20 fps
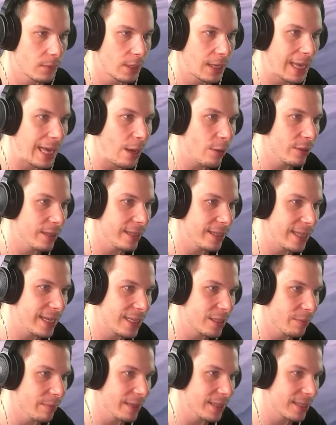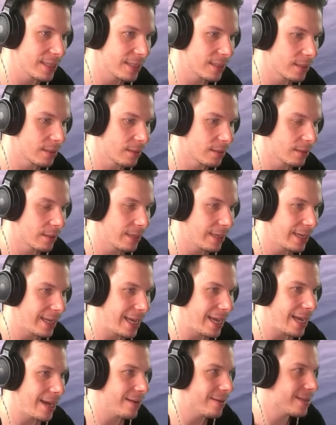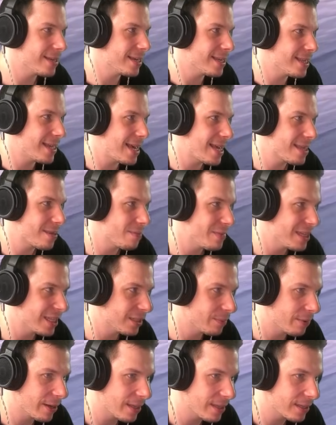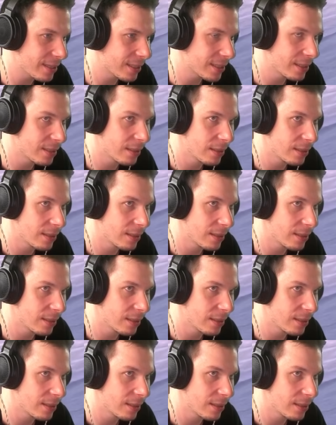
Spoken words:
How did that miss? How did that miss, brothers?